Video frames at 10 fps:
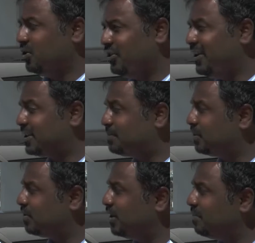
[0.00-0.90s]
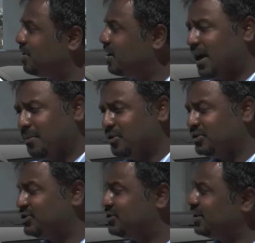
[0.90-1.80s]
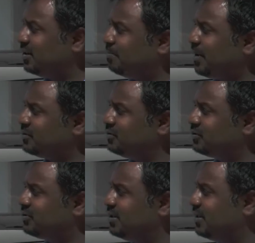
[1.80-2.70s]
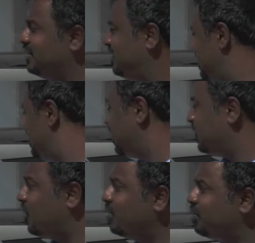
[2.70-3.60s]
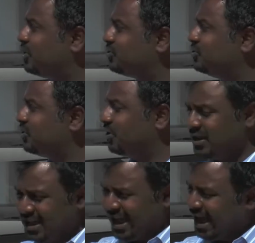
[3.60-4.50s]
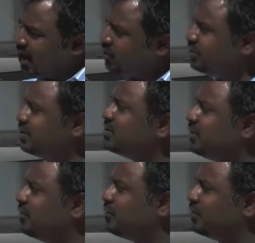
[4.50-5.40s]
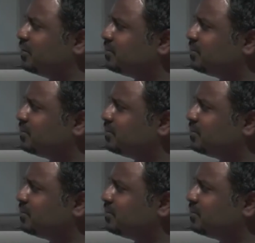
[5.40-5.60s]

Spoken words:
You're the expert on them. I'm going to sit in the passenger seat and let's get your impressions on how these are different.